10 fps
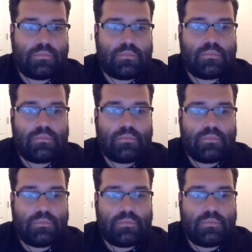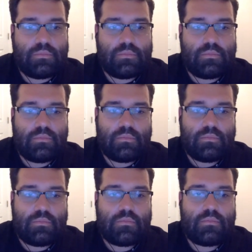
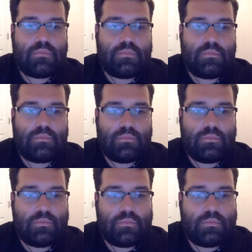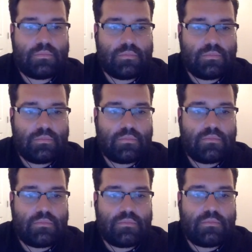
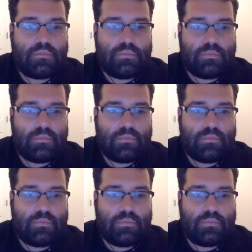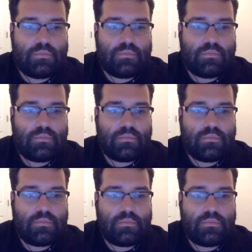
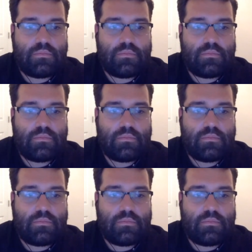No words are spoken by the person on screen.